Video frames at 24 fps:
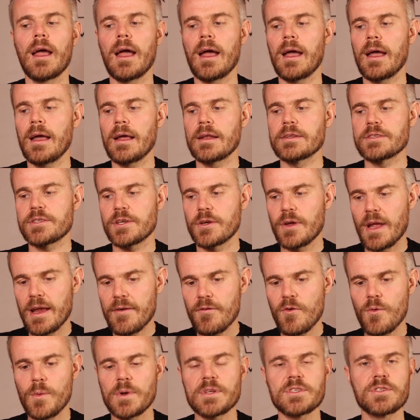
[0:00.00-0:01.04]
And so
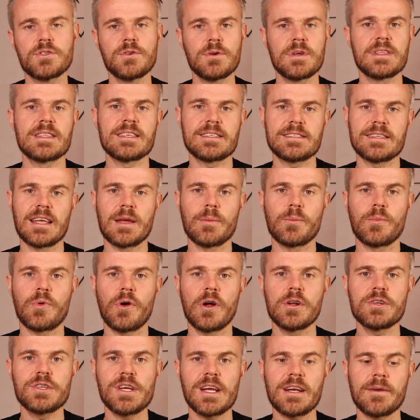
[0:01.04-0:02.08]
everyone's doing the same
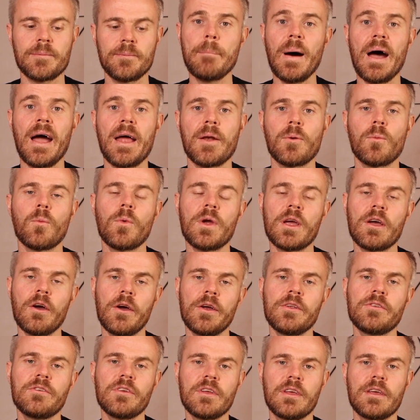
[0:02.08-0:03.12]
project, but we're
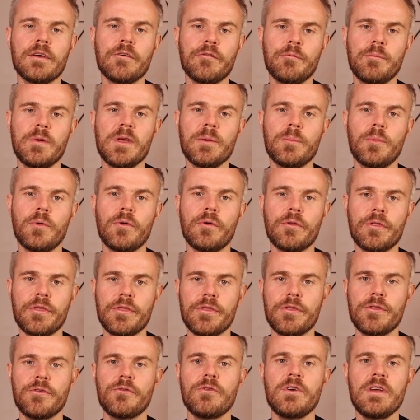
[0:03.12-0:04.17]
going to give people
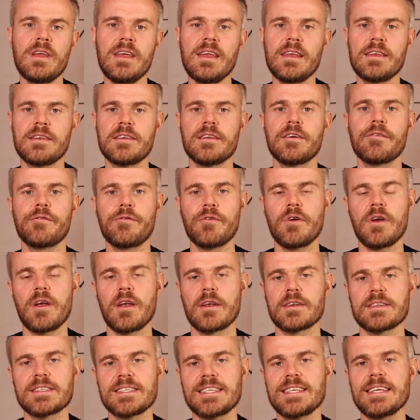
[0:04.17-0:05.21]
3
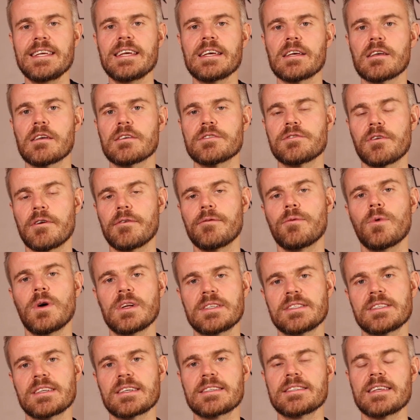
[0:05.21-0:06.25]
different tiers of
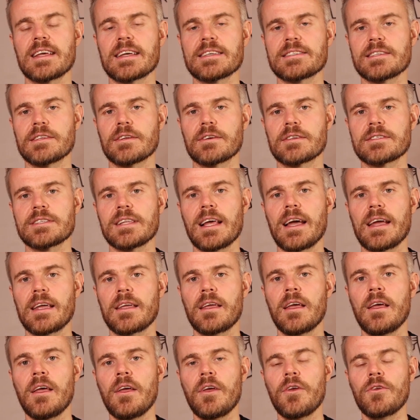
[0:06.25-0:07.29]
what success looks like.